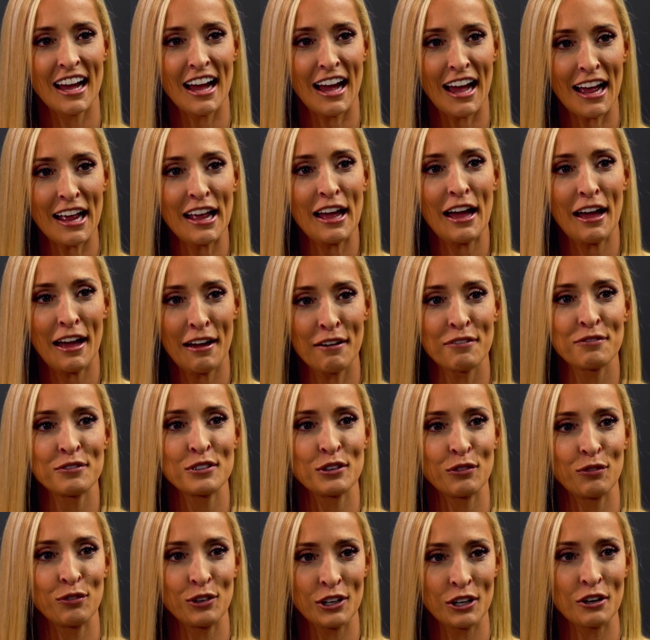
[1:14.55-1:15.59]
I have
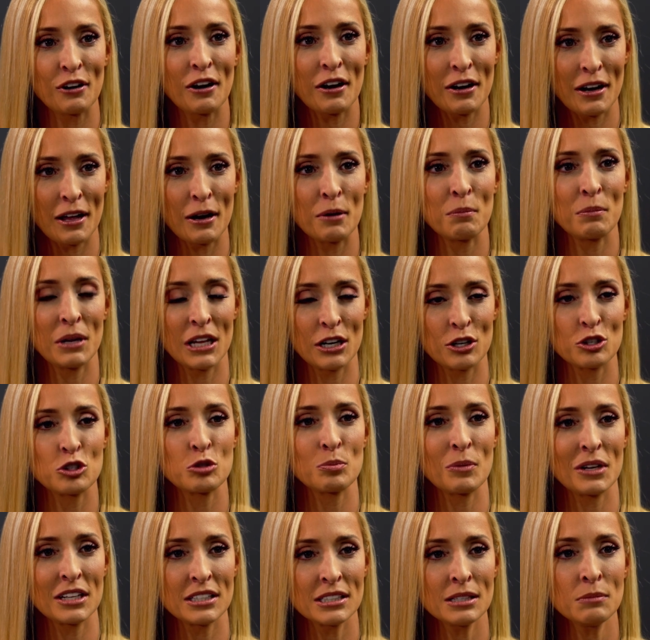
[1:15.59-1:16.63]
to figure out how to manage
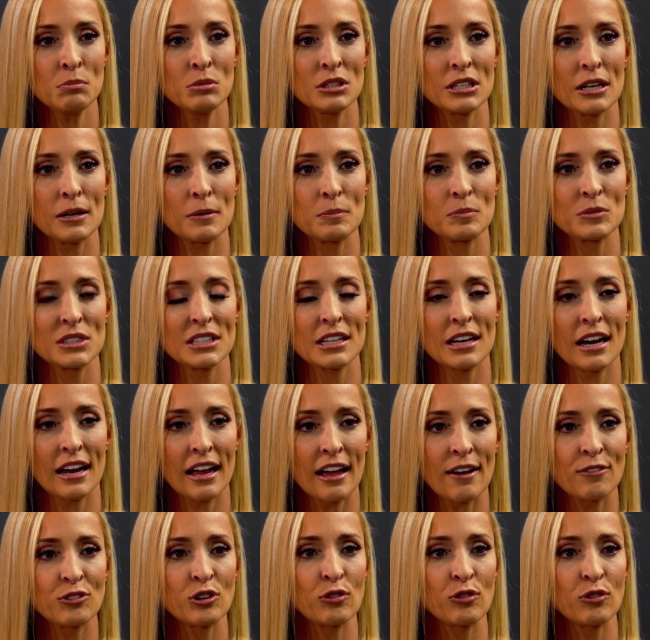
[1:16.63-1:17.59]
my symptoms and I have